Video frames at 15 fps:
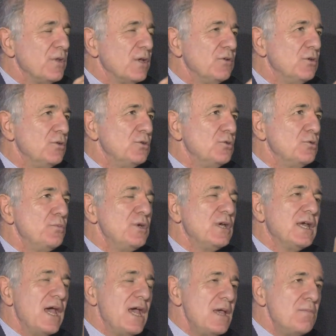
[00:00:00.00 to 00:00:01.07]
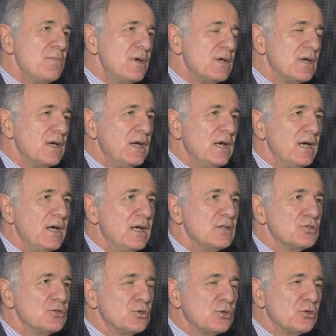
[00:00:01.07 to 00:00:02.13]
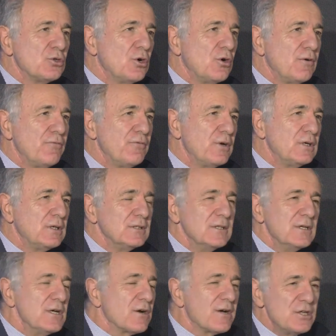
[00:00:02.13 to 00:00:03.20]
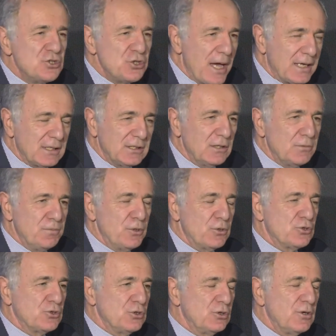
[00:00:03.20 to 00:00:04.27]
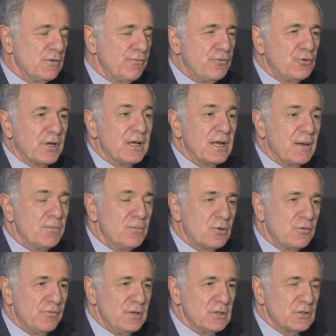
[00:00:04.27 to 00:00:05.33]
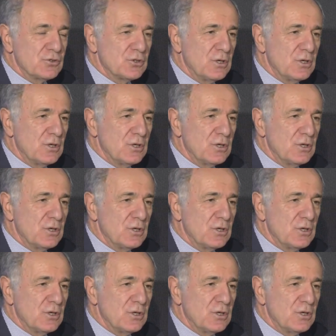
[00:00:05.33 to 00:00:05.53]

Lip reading: you became a sort of rejected person for a number of years.